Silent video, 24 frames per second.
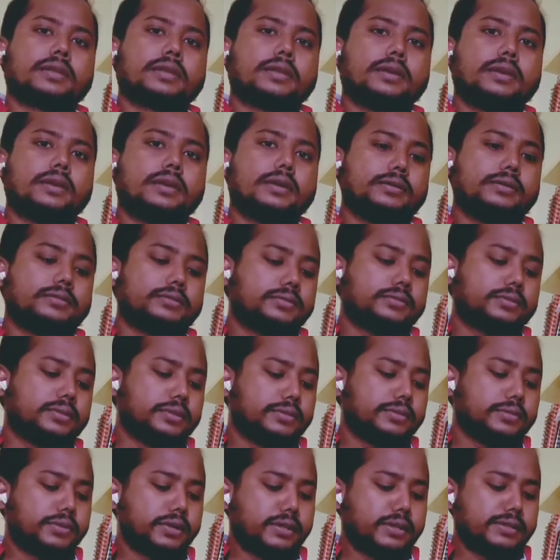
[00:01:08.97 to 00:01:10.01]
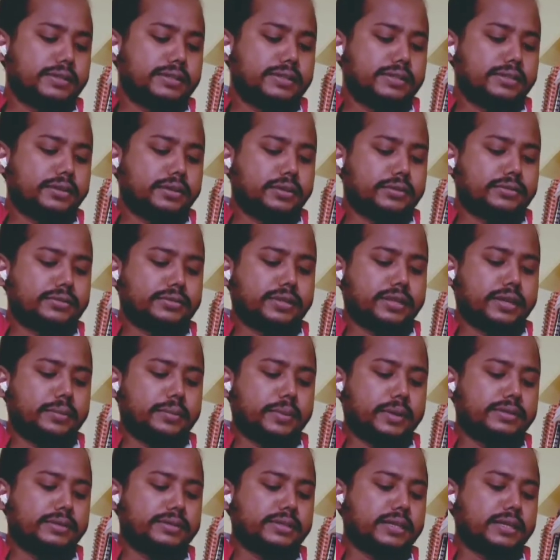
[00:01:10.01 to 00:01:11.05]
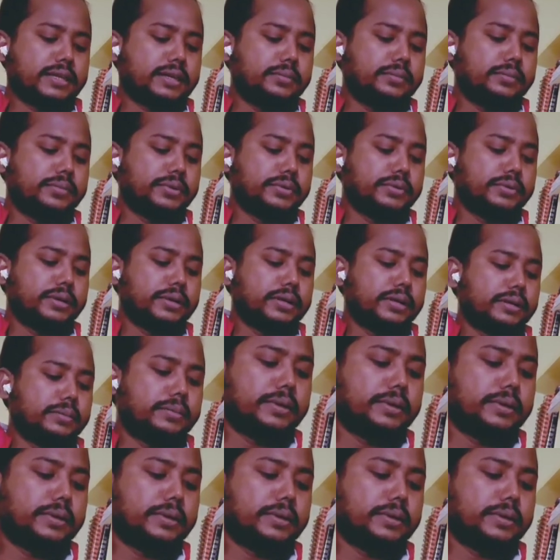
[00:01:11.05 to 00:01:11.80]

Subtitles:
Yeah, so you can see also they mentioned computer,